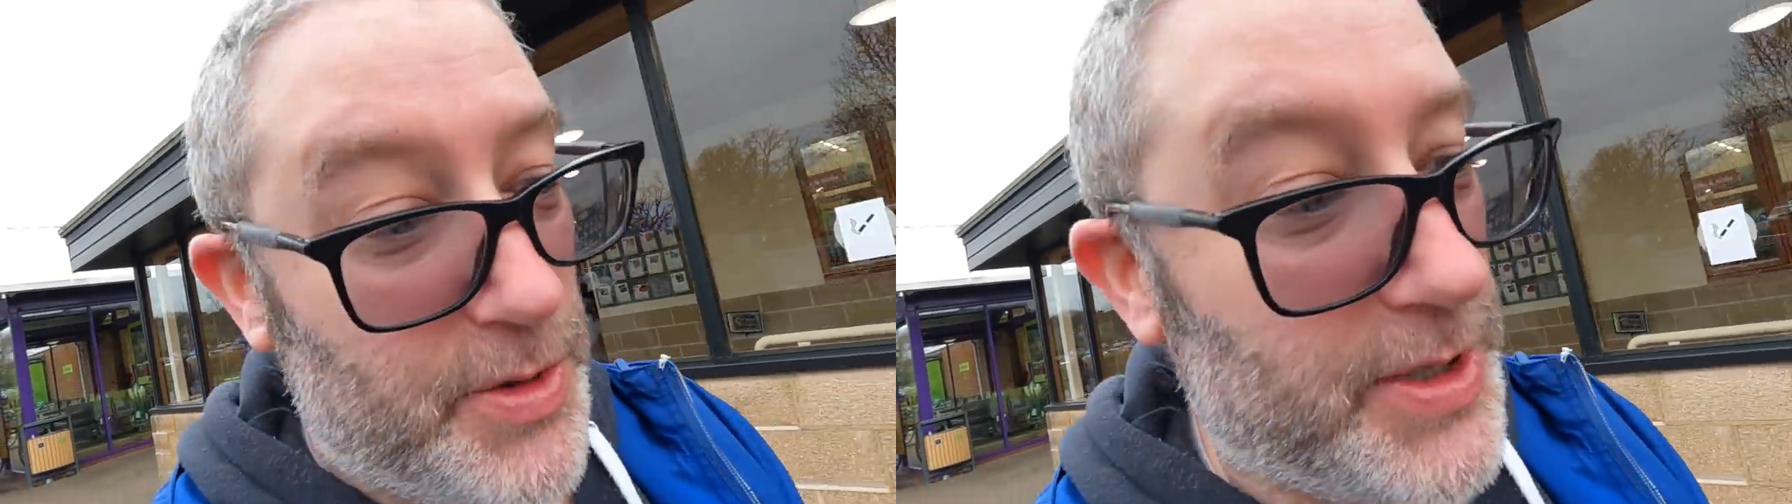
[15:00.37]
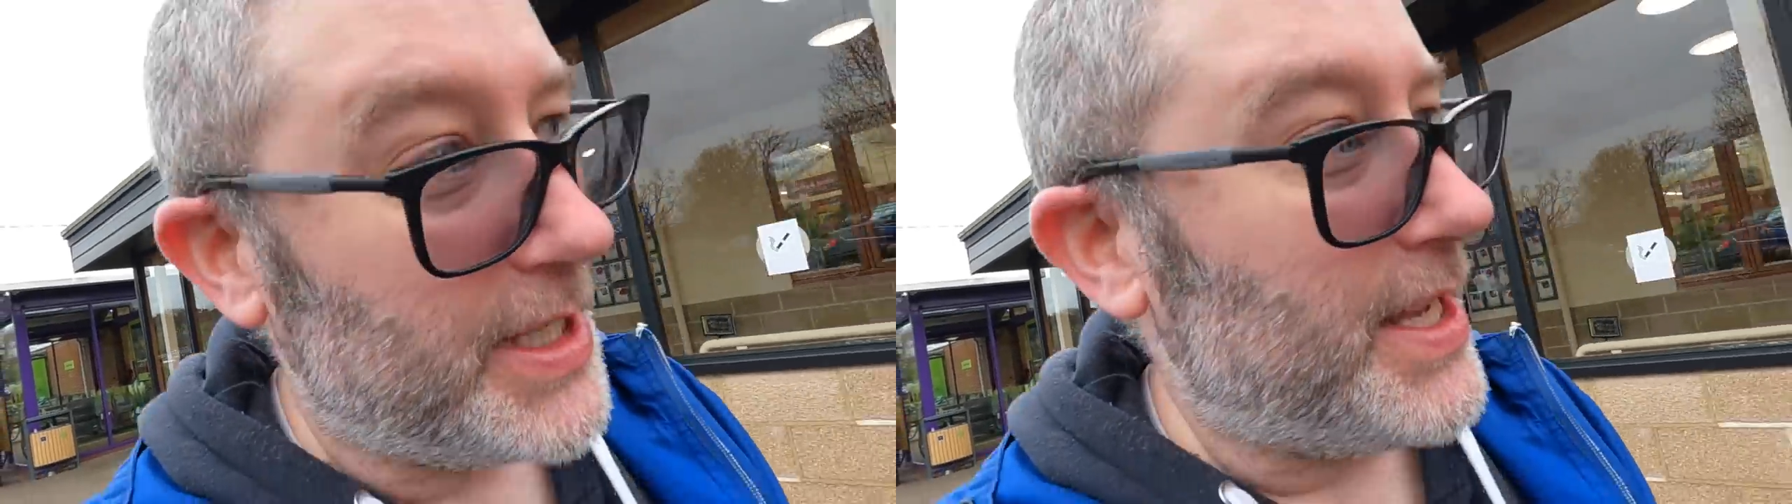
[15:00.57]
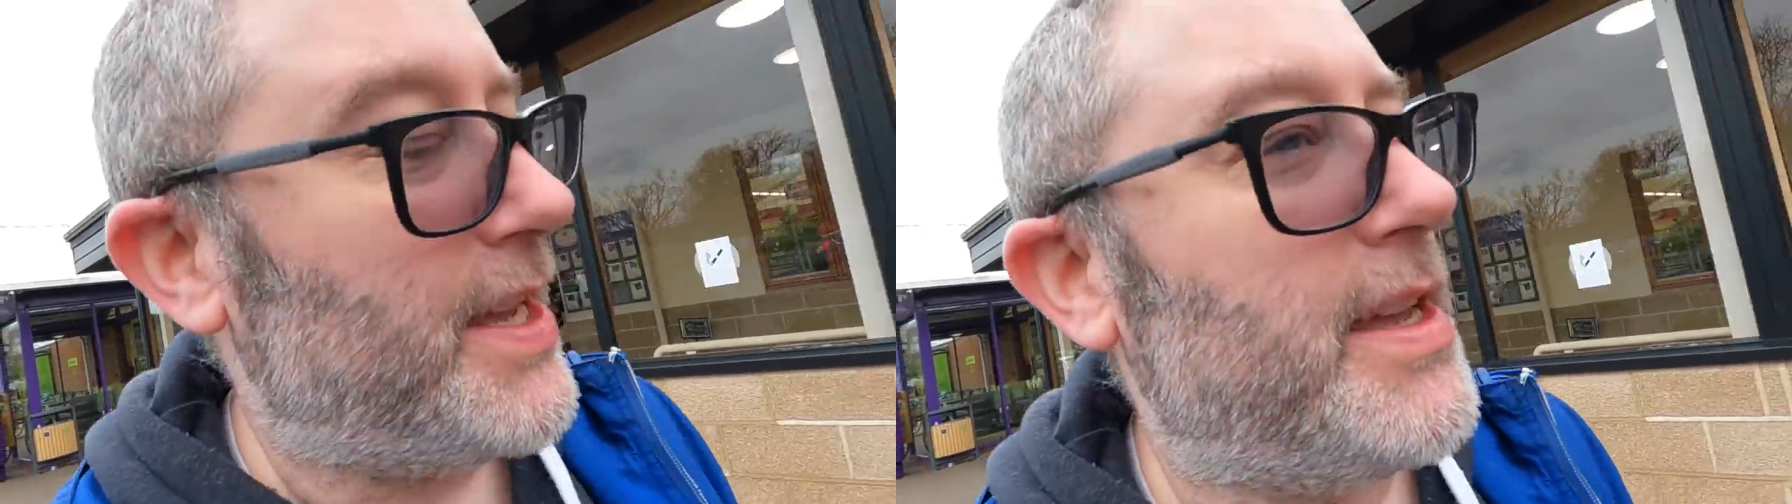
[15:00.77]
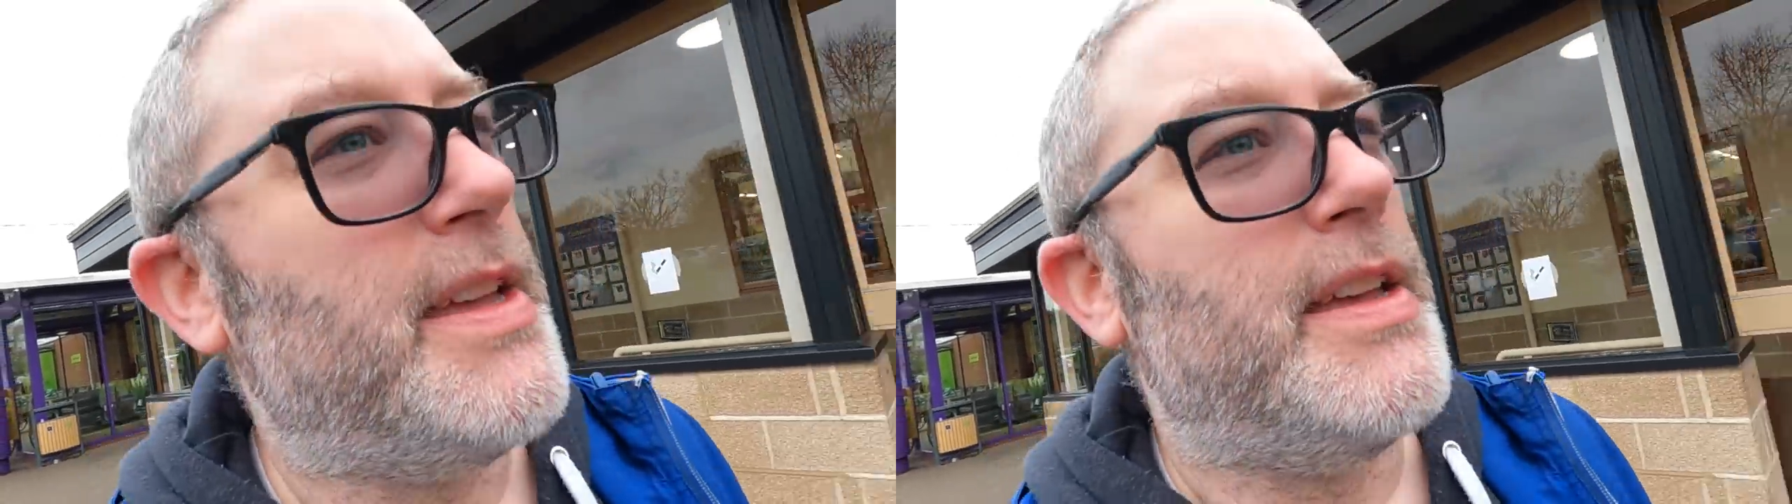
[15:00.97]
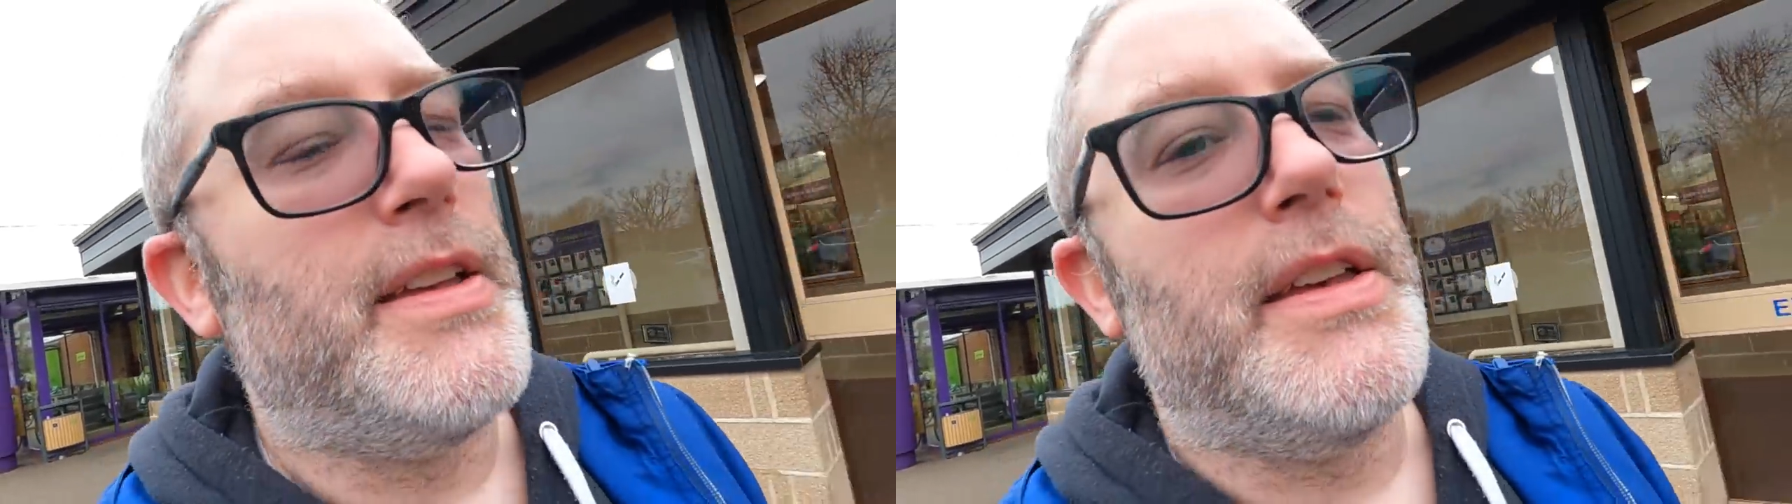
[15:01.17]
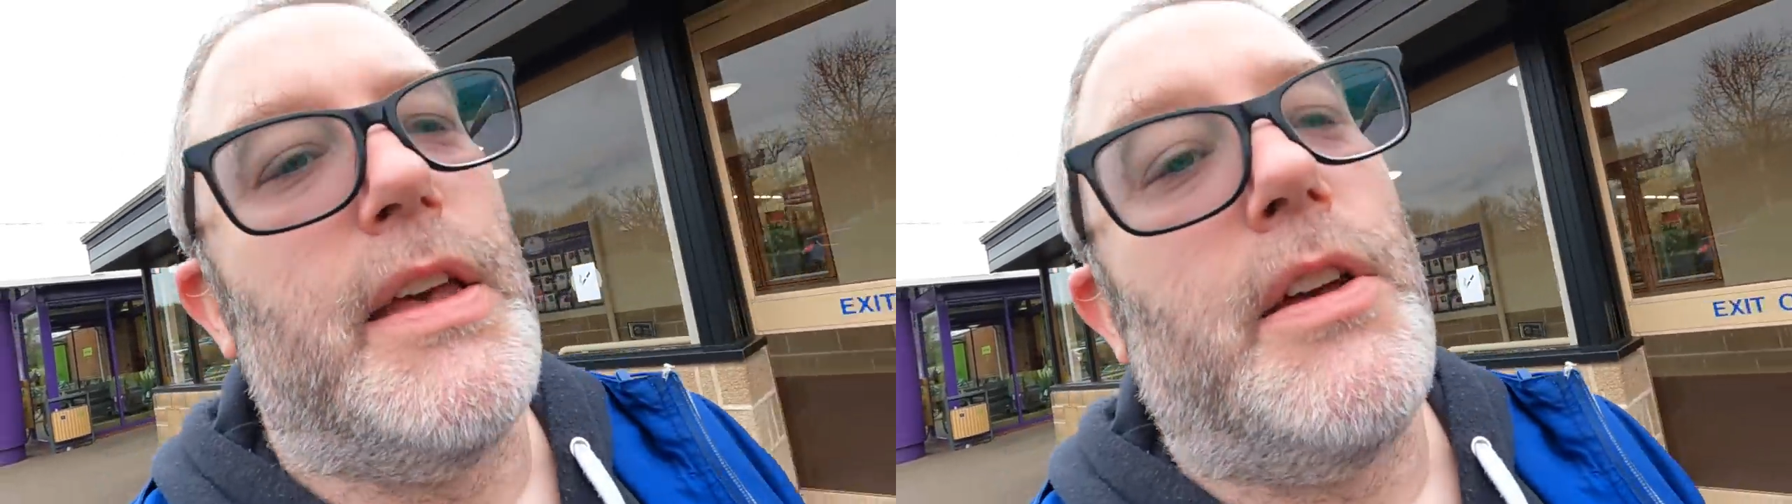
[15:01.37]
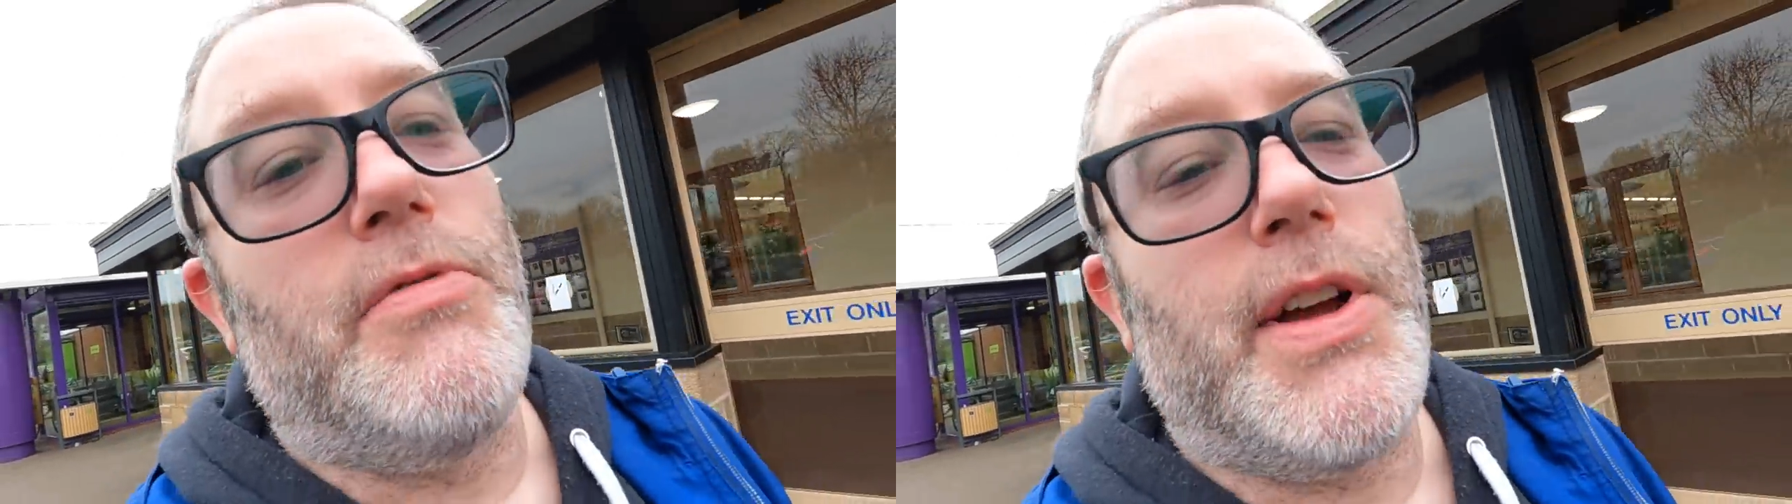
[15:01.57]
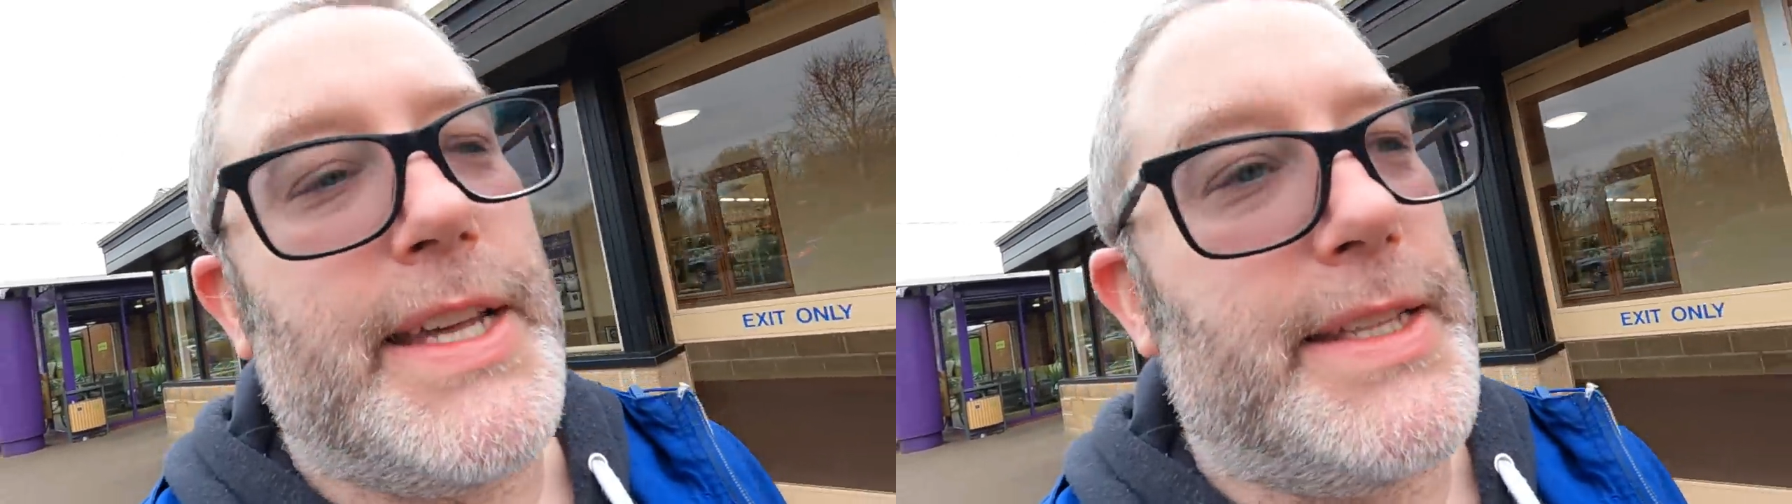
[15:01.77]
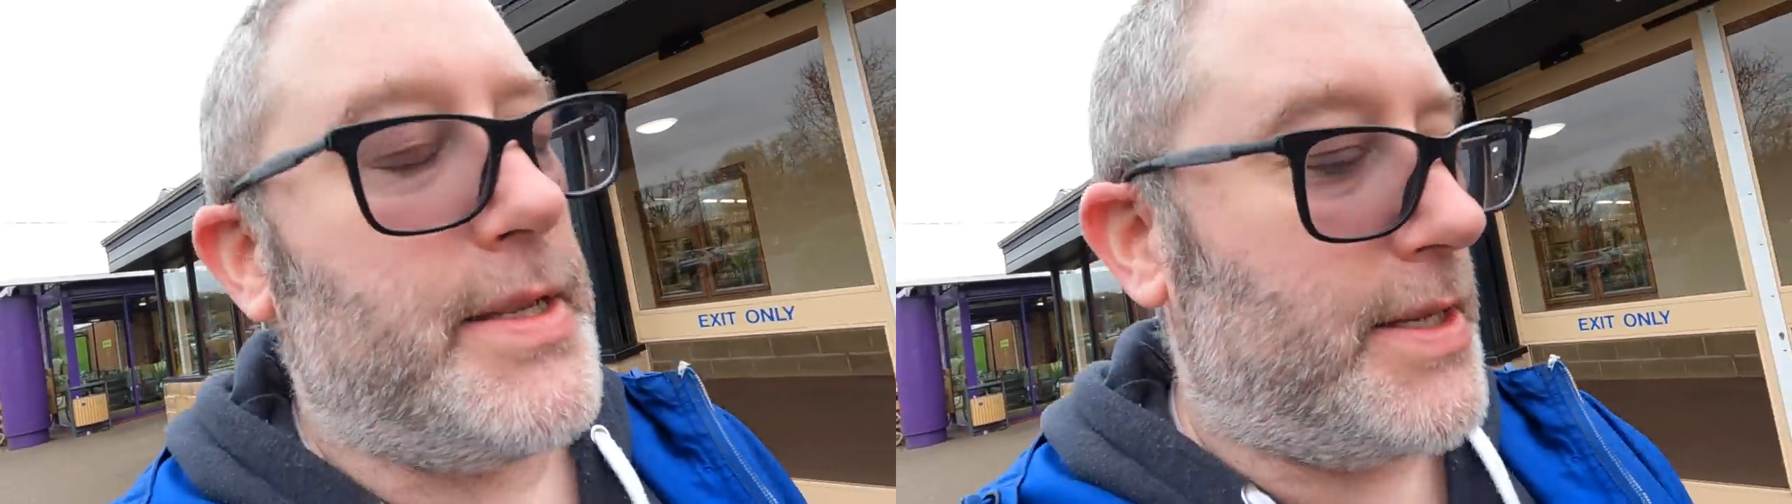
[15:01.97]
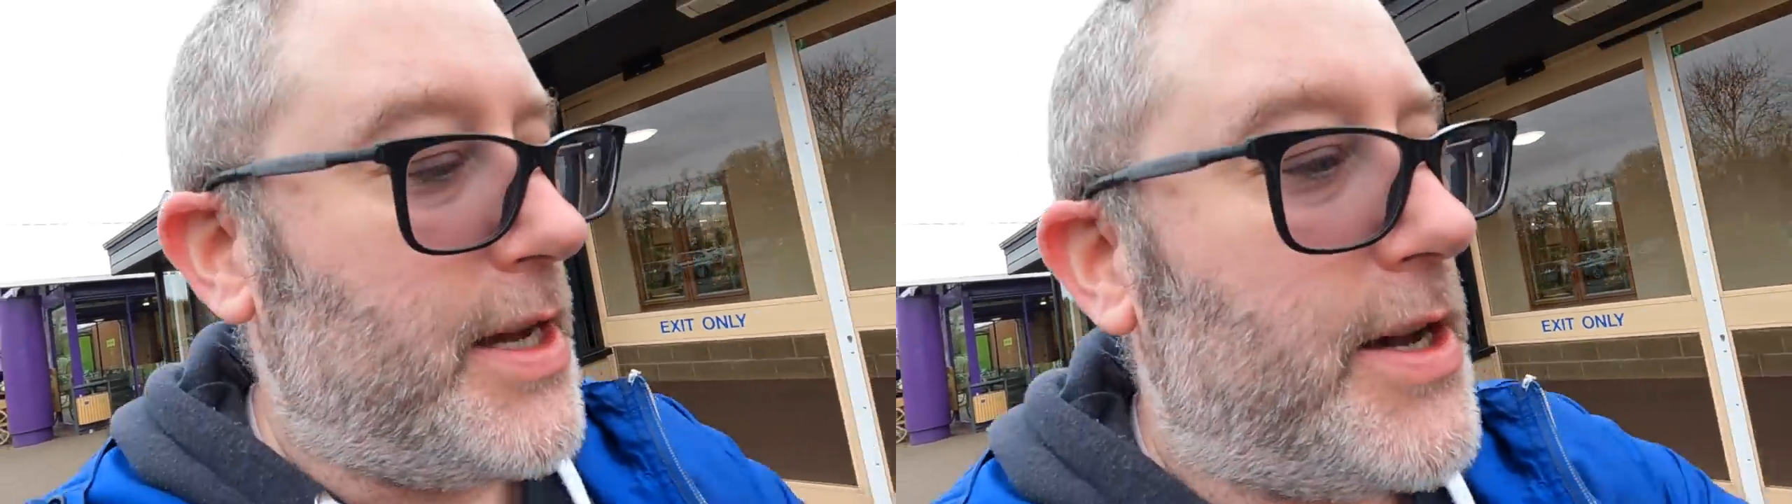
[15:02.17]
was
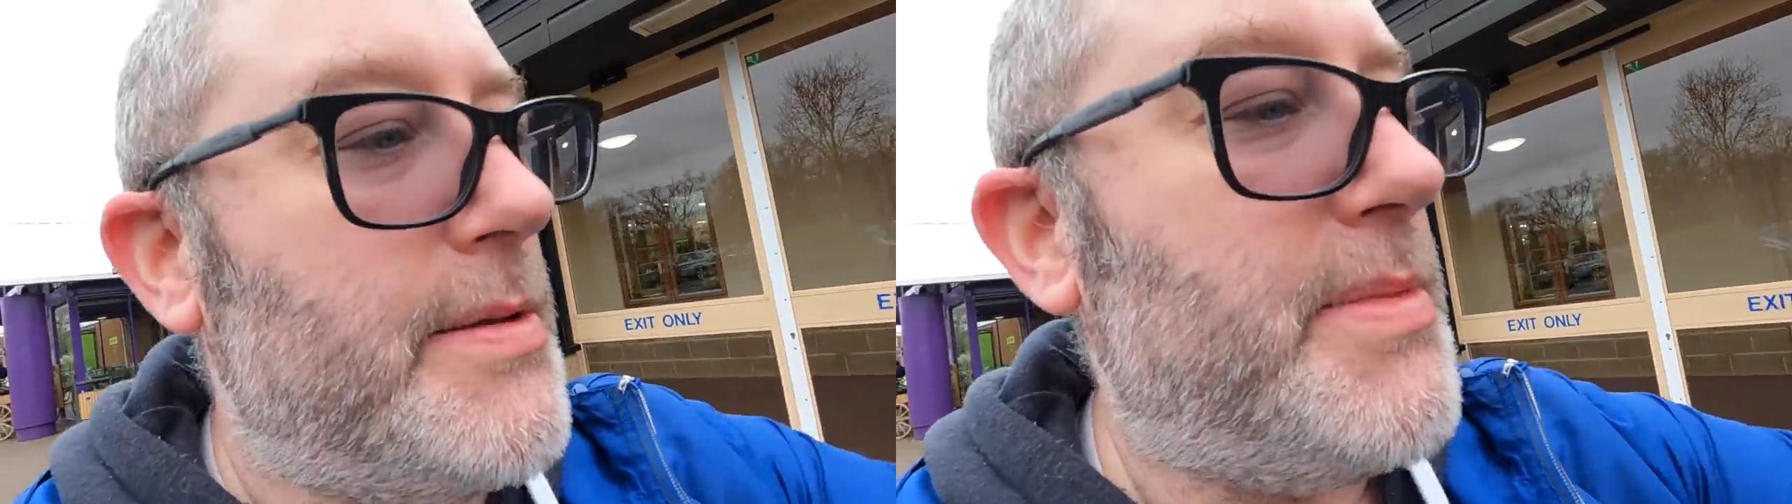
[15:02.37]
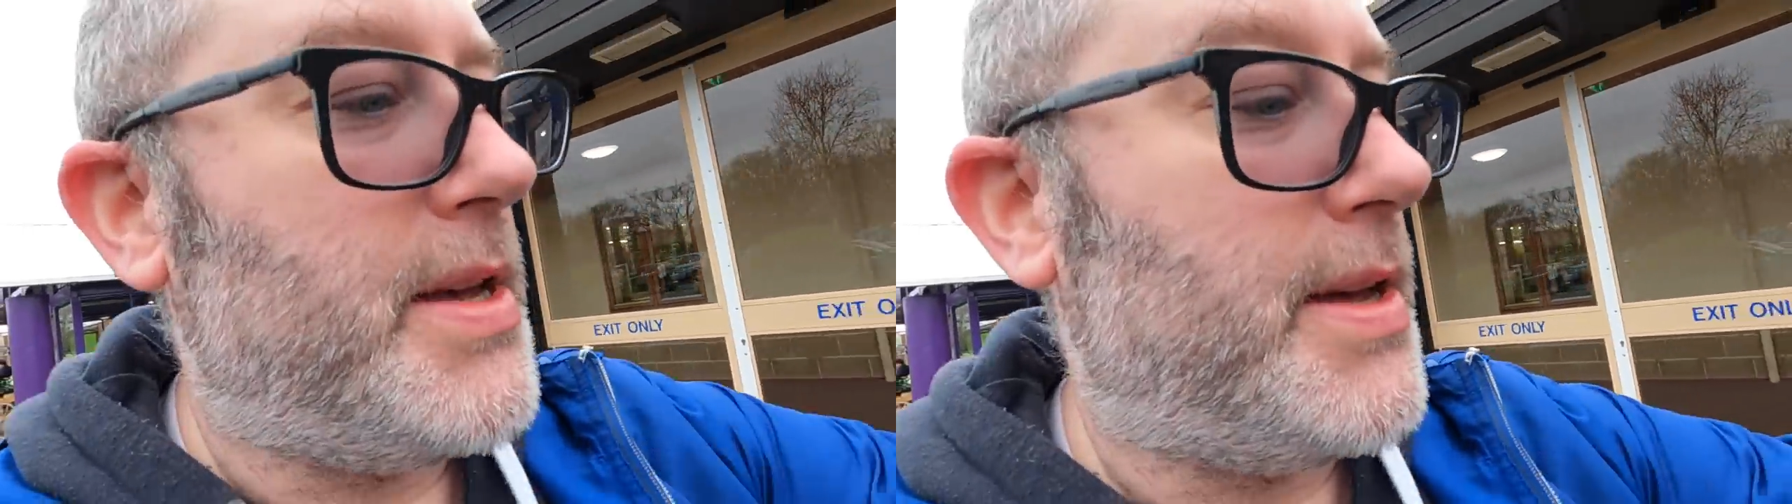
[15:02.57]
right time